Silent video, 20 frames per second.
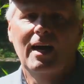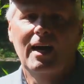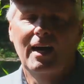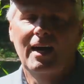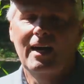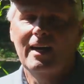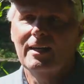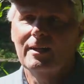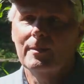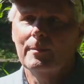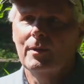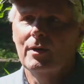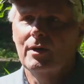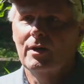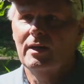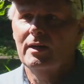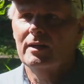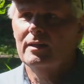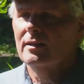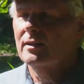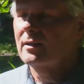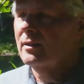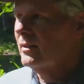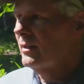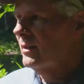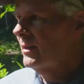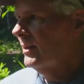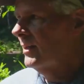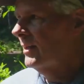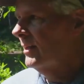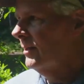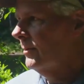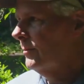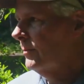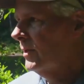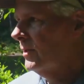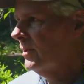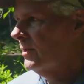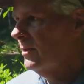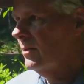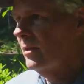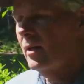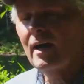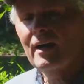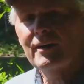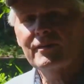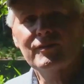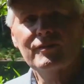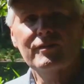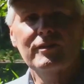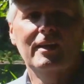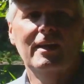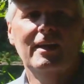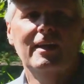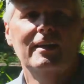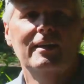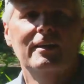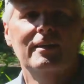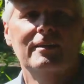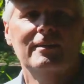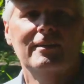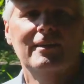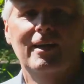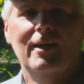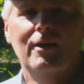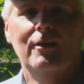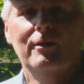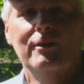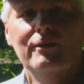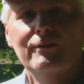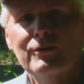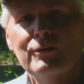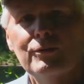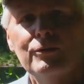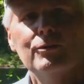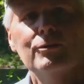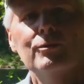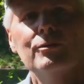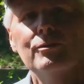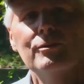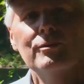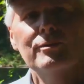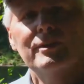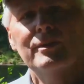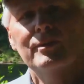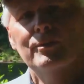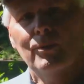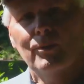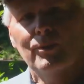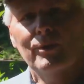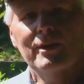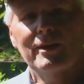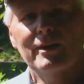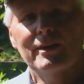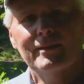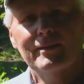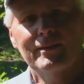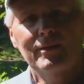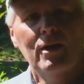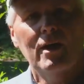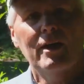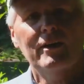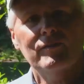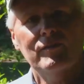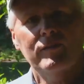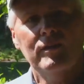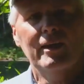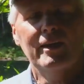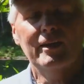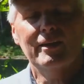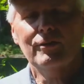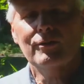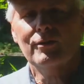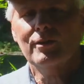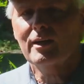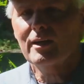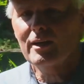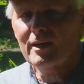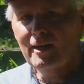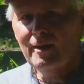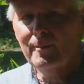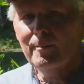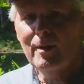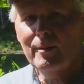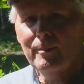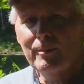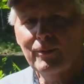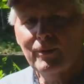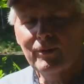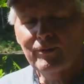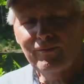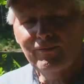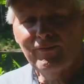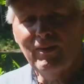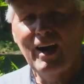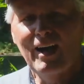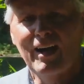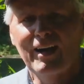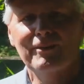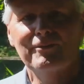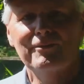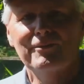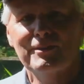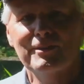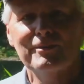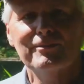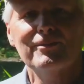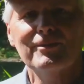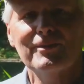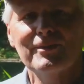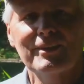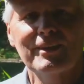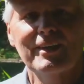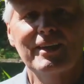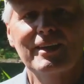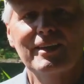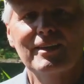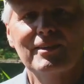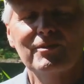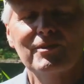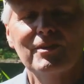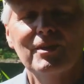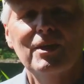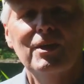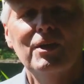I am on Lost Lake. Now, if you Google in Oregon, Lost Lake, you're going to come up with 5 different lakes.